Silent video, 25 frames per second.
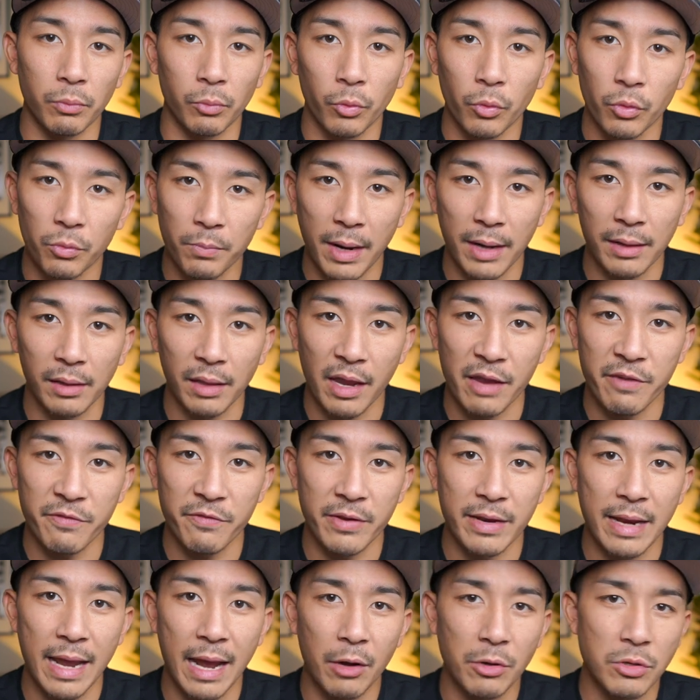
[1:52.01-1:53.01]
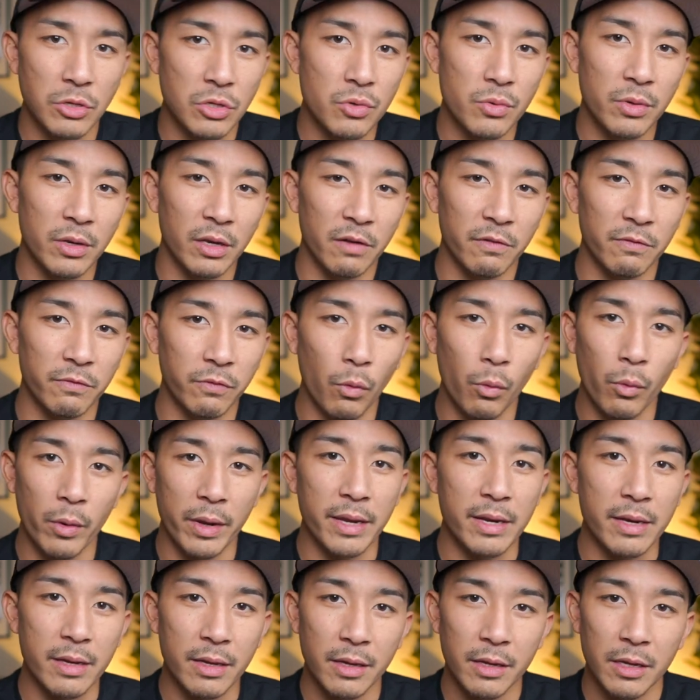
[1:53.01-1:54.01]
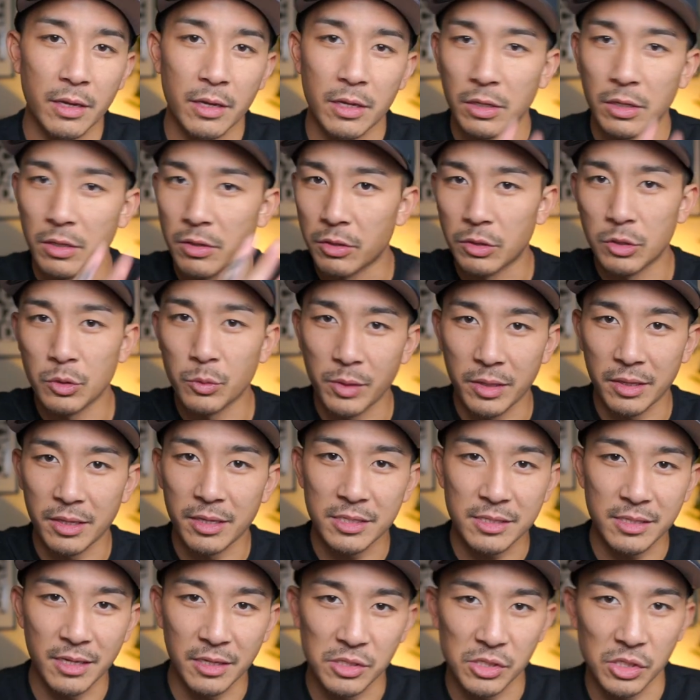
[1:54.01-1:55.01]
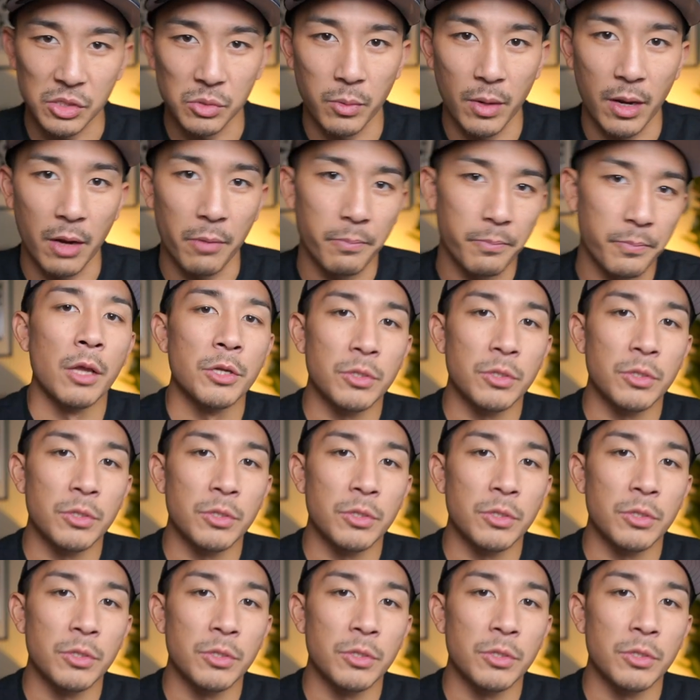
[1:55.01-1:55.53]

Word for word: ruined my life and how you can avoid doing these things as well.